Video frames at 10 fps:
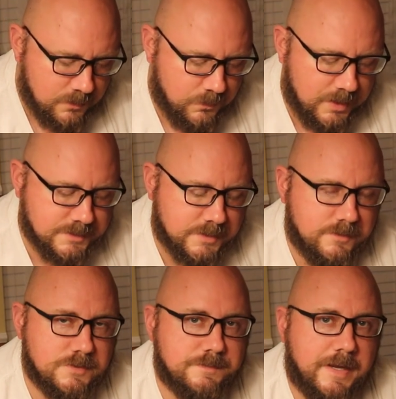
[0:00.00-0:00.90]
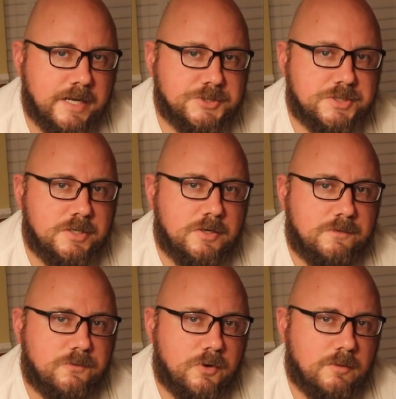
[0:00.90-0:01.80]
We also use mash
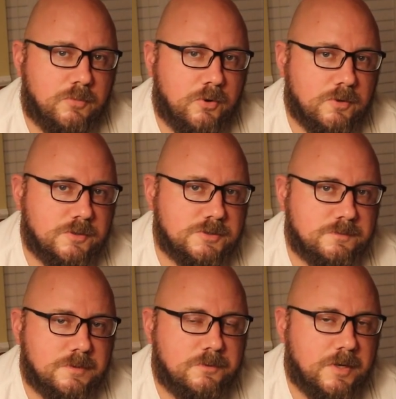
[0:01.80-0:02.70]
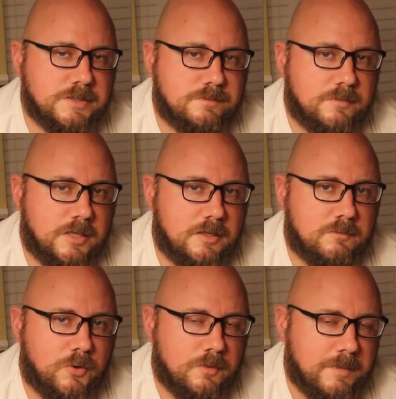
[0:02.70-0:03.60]
for our broilers when we raise
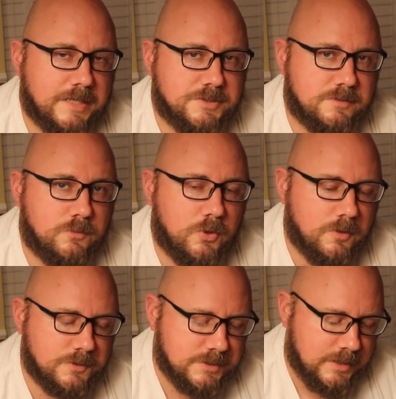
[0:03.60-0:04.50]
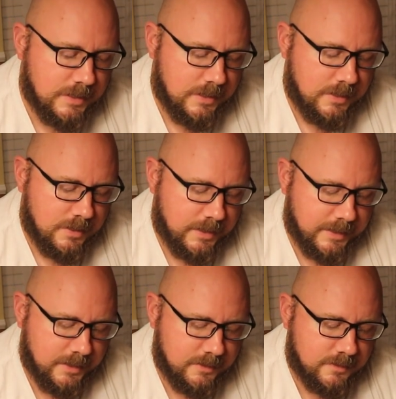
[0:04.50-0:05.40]
batches of broilers.
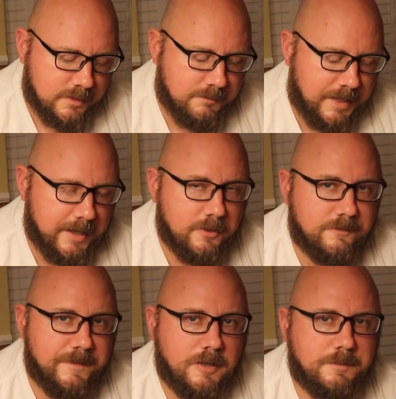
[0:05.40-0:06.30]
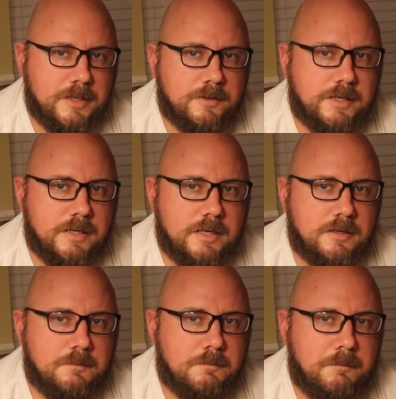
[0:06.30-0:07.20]
Again, the bioavailability
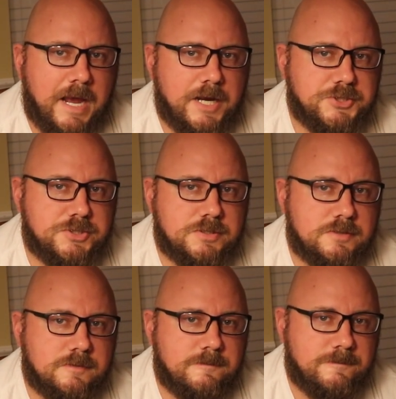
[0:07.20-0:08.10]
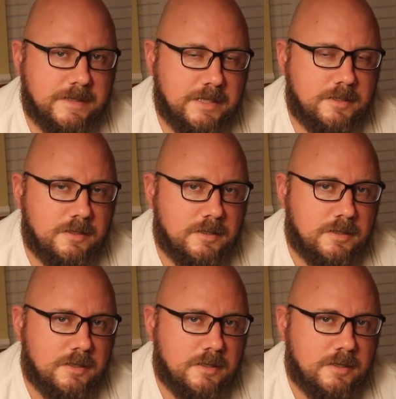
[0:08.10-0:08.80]
in mash feed